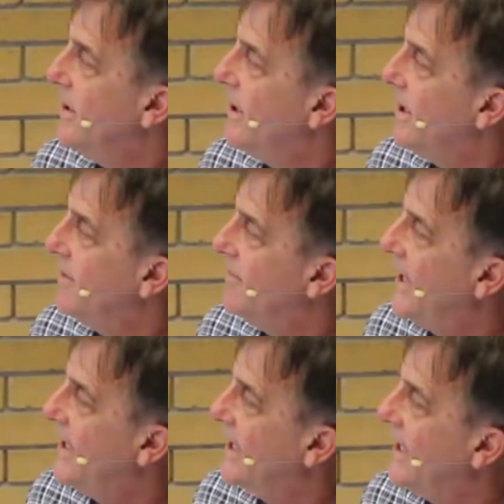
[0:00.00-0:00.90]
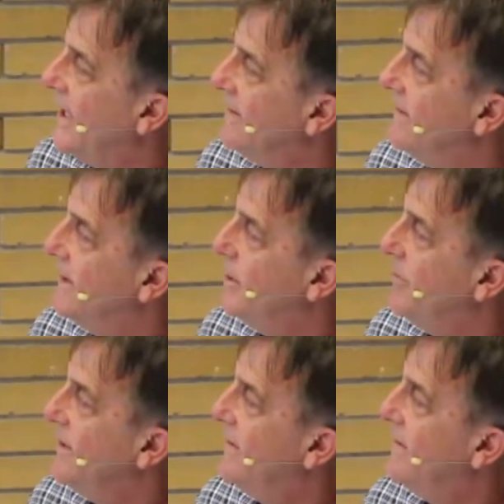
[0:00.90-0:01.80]
Phytic acid,
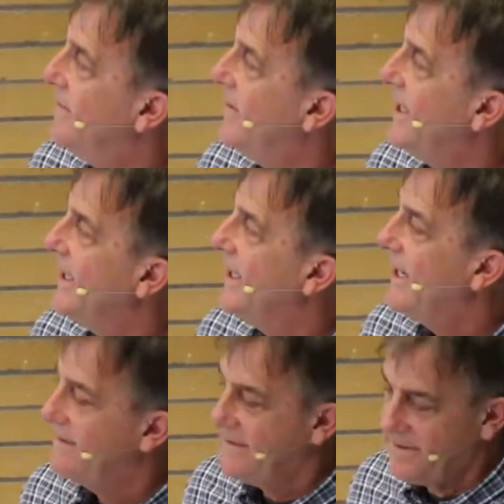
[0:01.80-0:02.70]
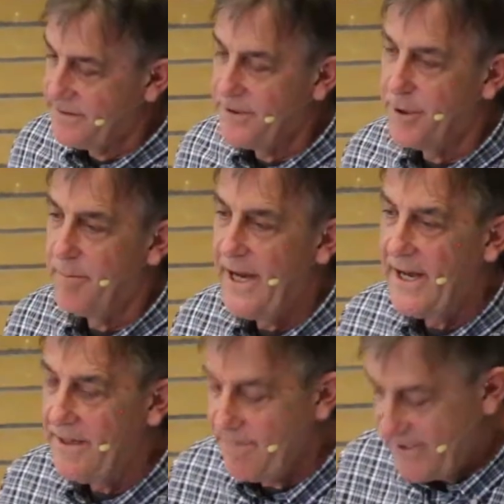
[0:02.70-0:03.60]
lipids. Phytic acid is good or
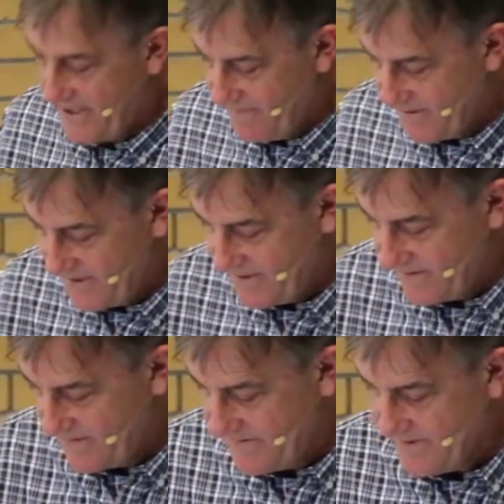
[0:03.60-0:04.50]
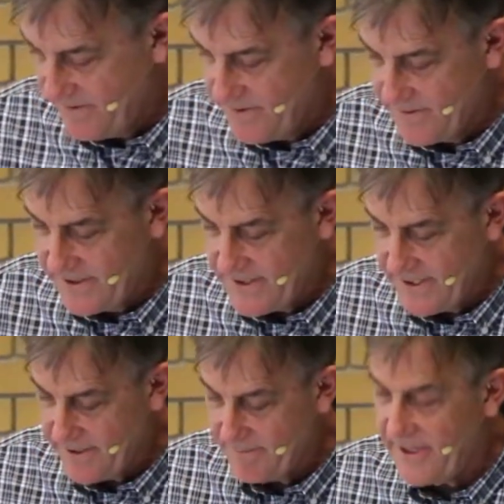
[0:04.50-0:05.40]
bad depending what you do with it
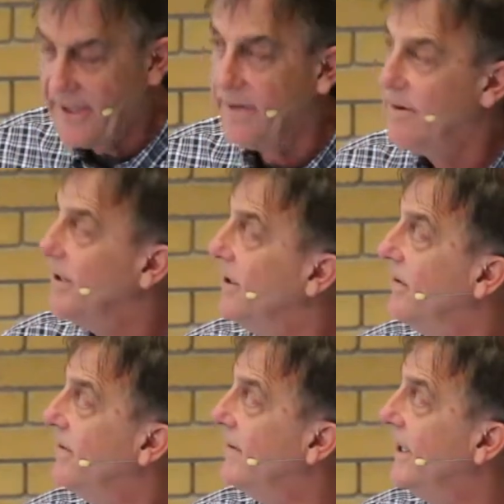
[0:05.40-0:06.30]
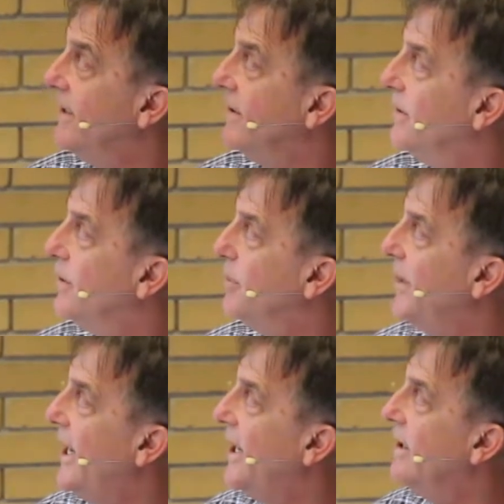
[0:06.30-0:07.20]
and depending what you say to good or
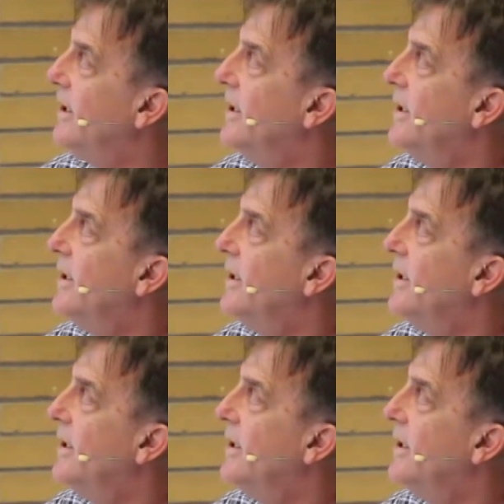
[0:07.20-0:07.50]
bad.